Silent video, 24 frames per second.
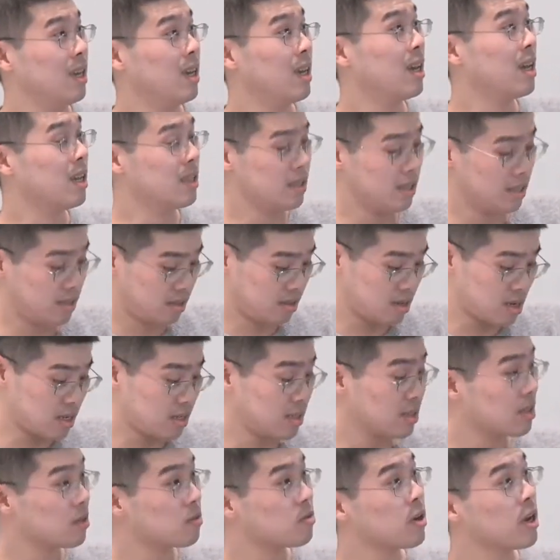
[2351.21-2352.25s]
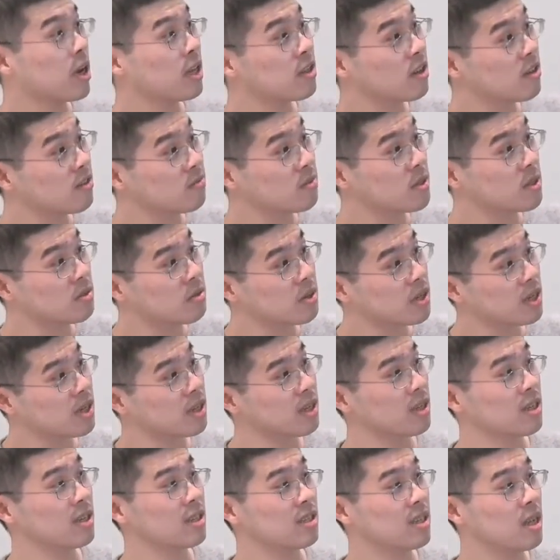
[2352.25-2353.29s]
and they study the trade-off
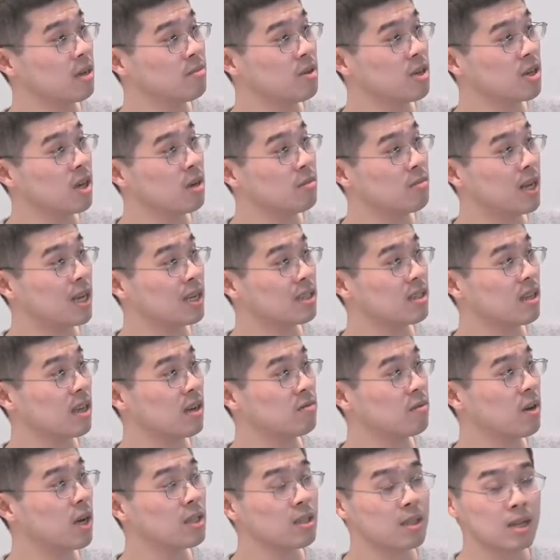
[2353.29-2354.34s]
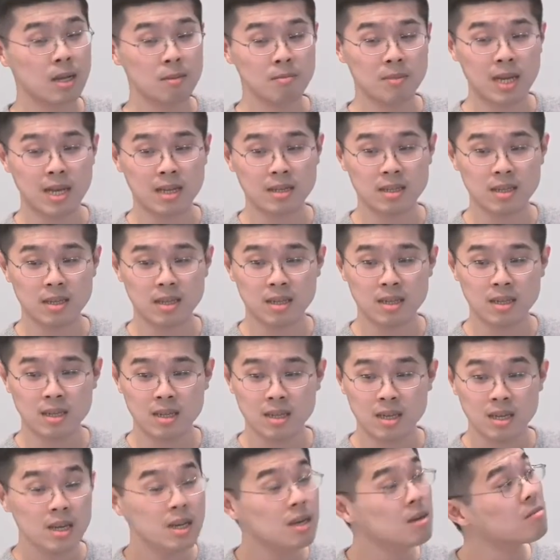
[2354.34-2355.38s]
between sample complexity and round complexity,
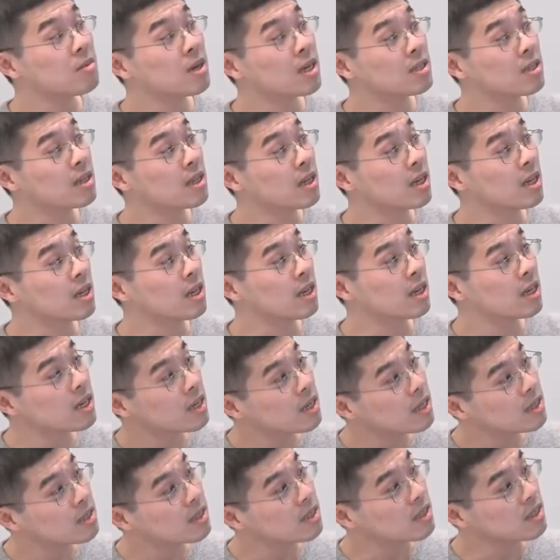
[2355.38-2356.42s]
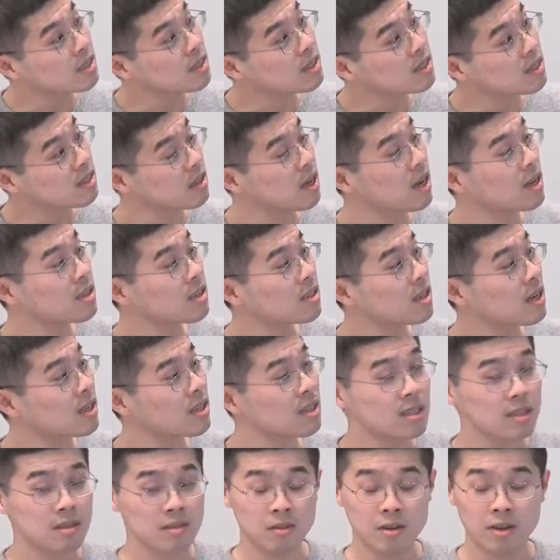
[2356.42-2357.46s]
but they did, did not
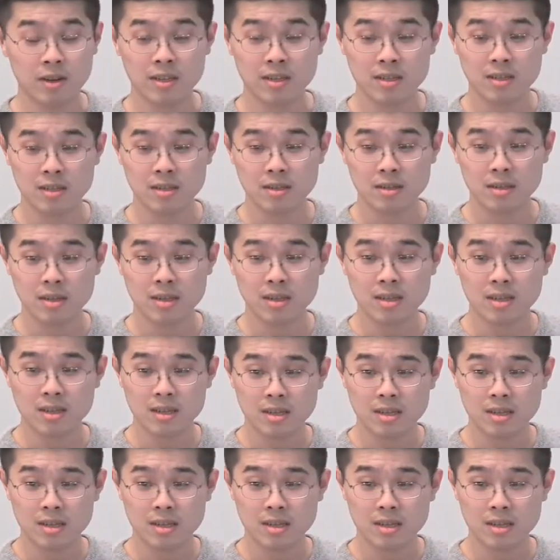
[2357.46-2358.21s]
study the noise. Okay.